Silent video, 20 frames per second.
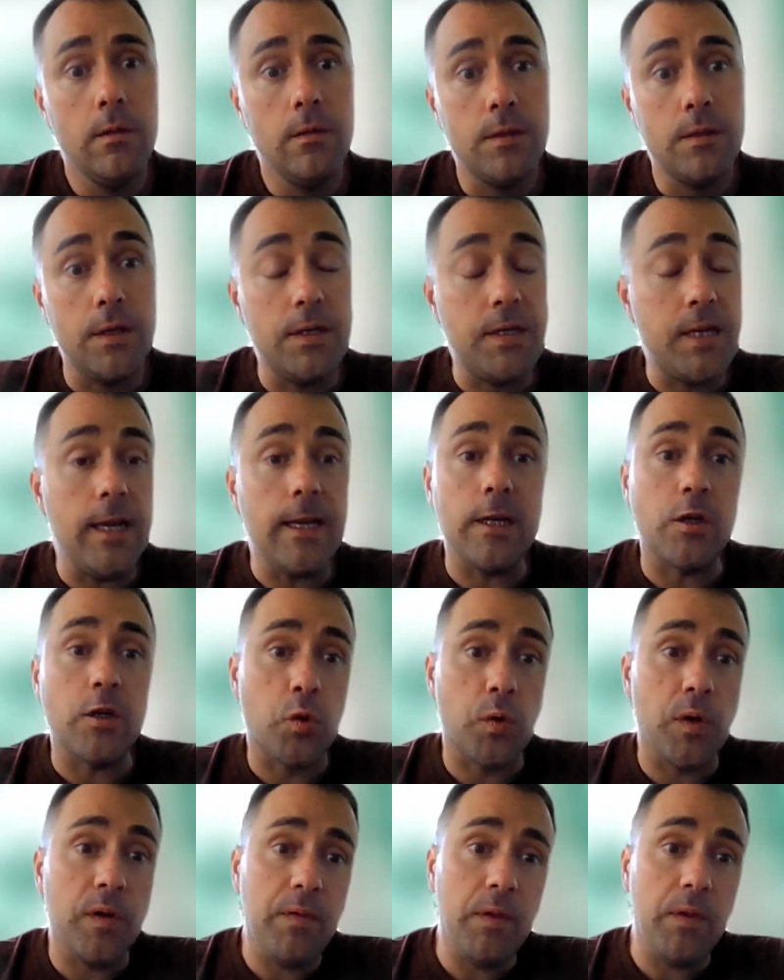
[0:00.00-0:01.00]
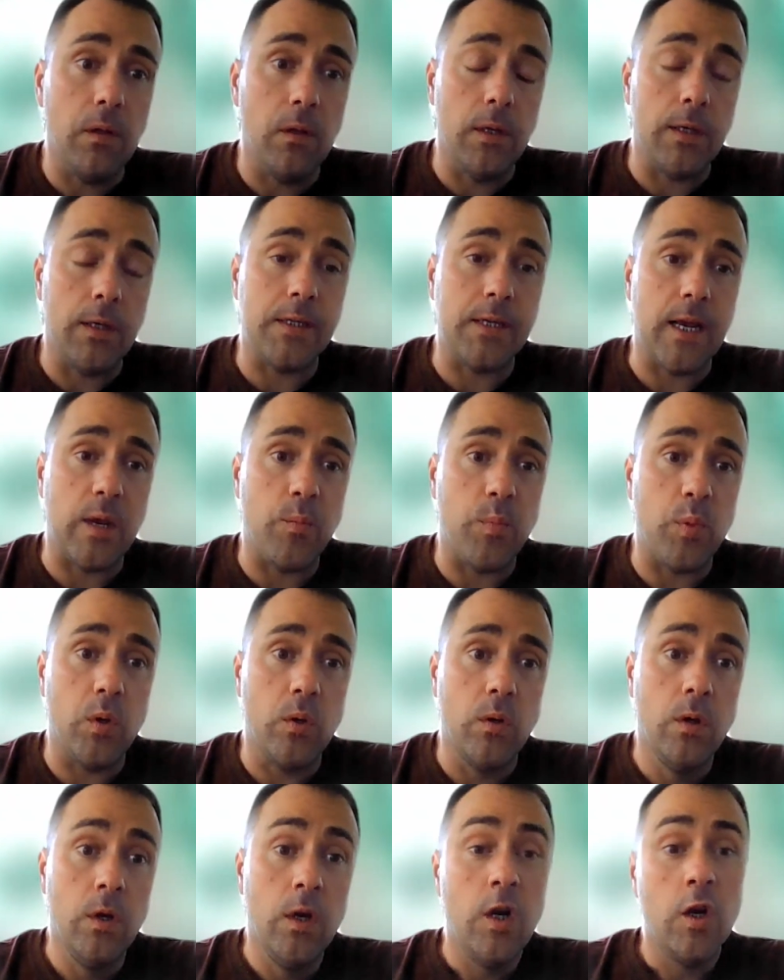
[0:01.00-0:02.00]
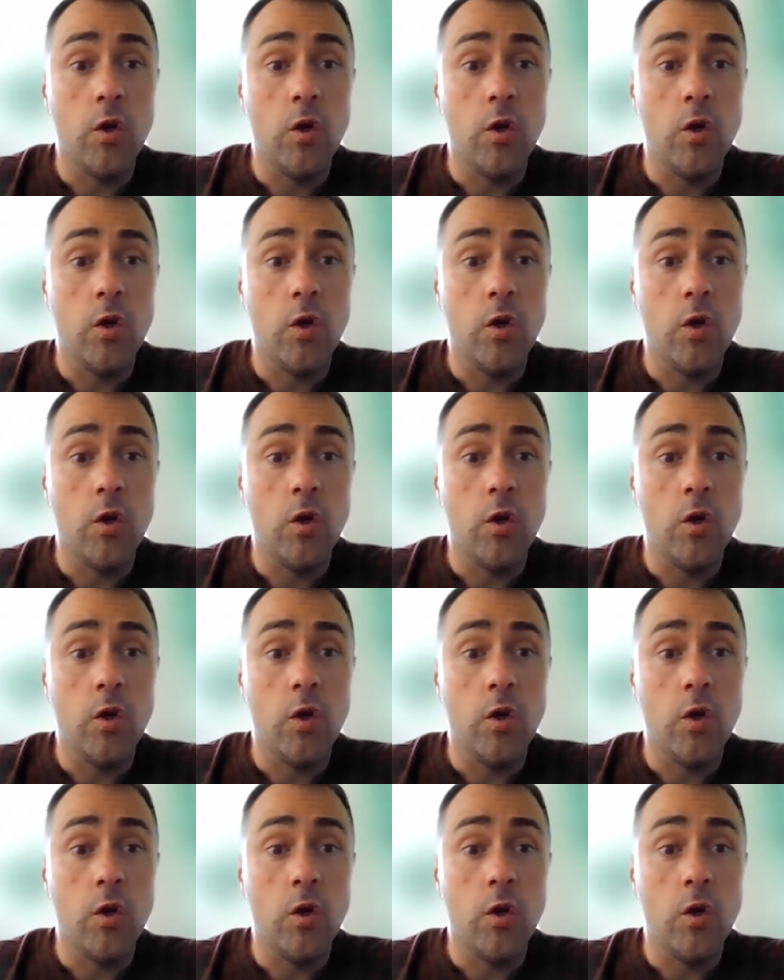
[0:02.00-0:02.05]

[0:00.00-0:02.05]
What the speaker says: To take a trivial example,